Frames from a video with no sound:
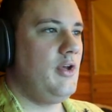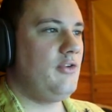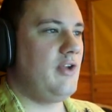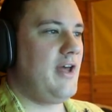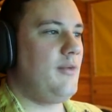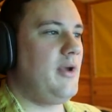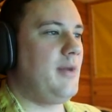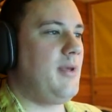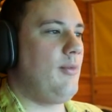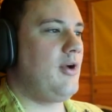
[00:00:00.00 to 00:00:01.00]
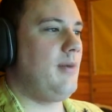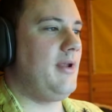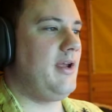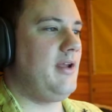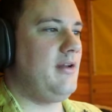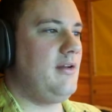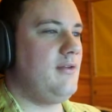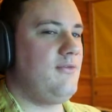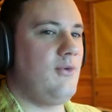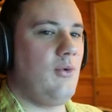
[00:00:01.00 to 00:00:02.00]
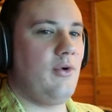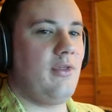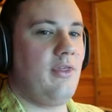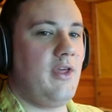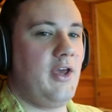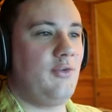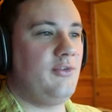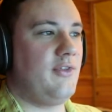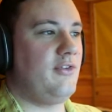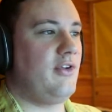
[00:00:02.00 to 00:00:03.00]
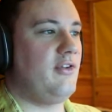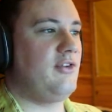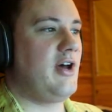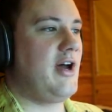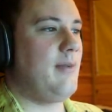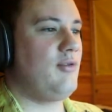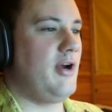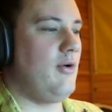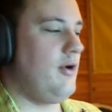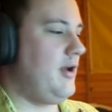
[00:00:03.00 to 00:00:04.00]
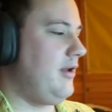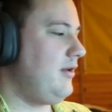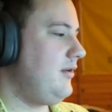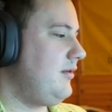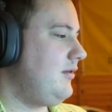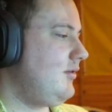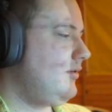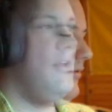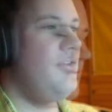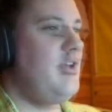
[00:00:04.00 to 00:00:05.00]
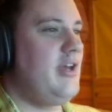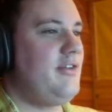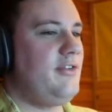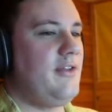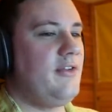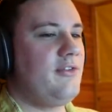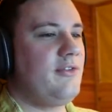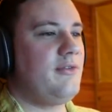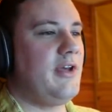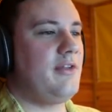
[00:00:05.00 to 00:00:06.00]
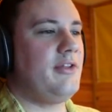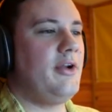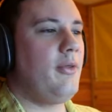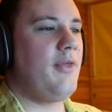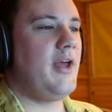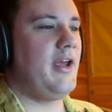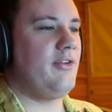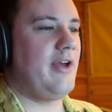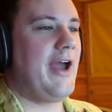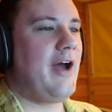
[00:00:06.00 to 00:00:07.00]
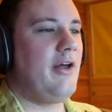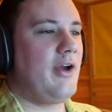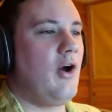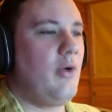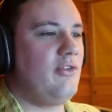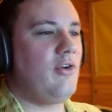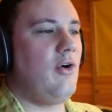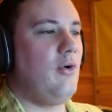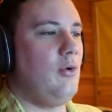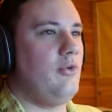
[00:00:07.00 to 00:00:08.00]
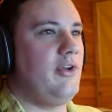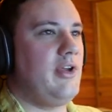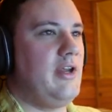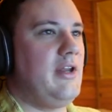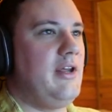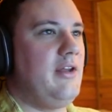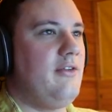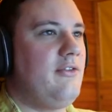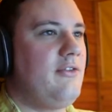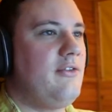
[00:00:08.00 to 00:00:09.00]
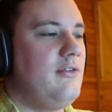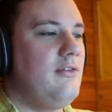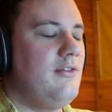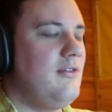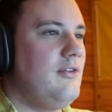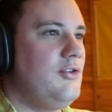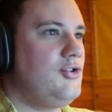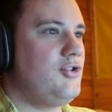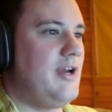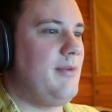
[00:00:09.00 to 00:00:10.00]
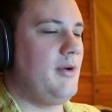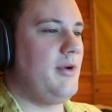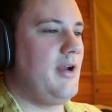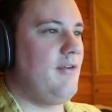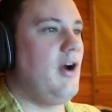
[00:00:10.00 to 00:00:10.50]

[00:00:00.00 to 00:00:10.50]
So now that we got people coming in for this, which is high priority. So yeah, it's just like this, like little things, like how, like, oh, he's cold, he needs treatment or whatever.